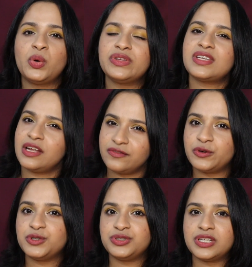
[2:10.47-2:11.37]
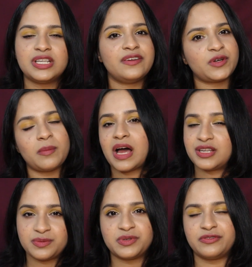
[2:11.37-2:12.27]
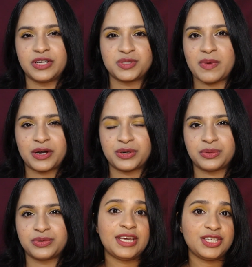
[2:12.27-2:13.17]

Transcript: who is unfortunately from underprivileged background.